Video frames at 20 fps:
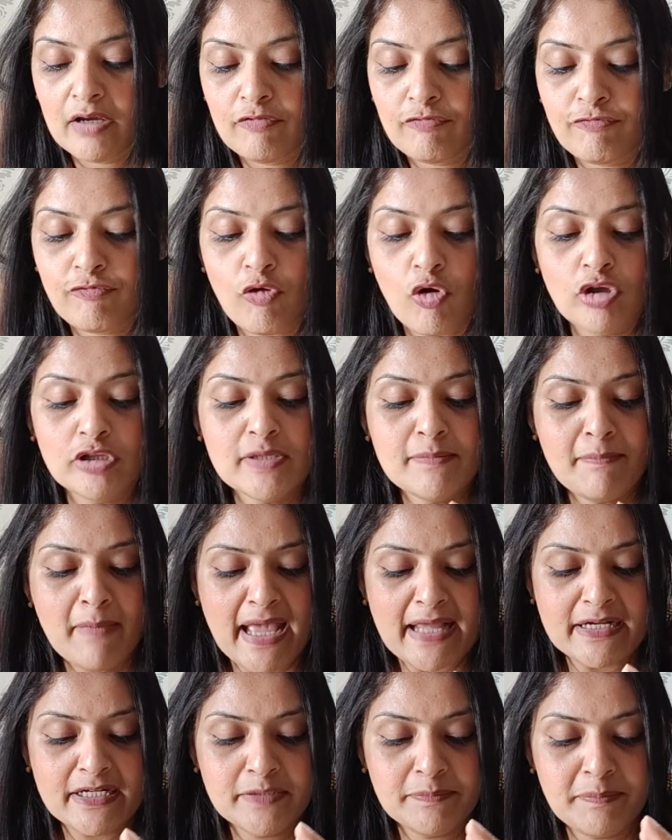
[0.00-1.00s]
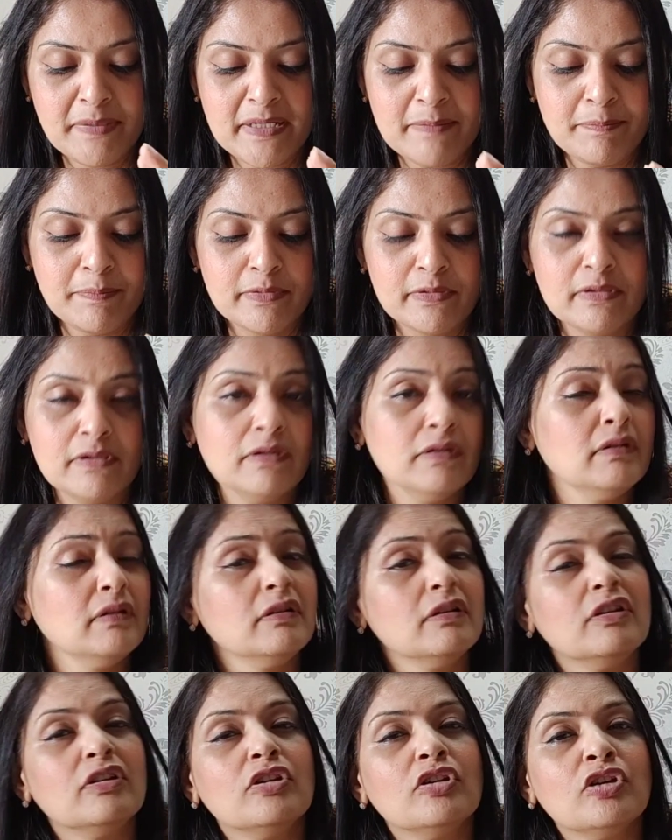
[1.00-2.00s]
For the married people,
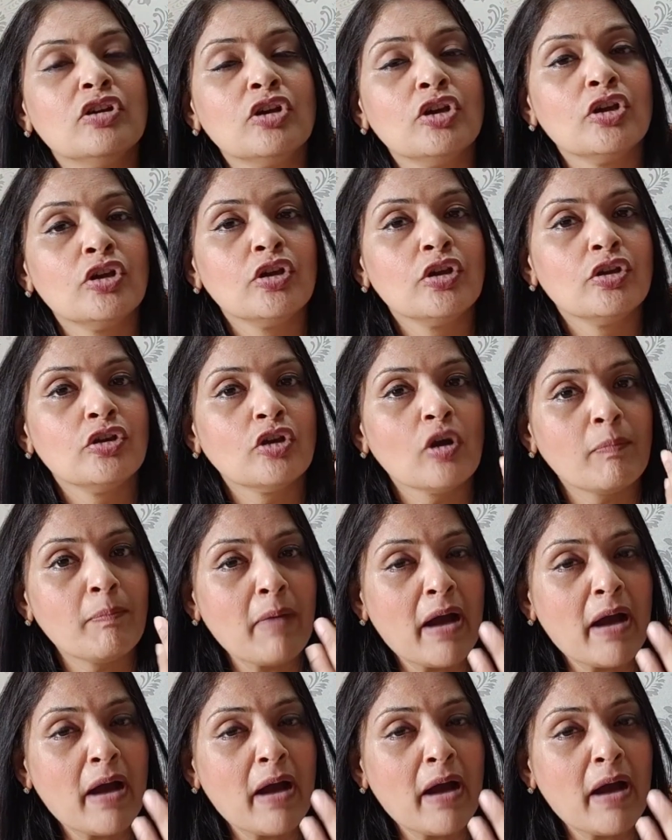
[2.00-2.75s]
your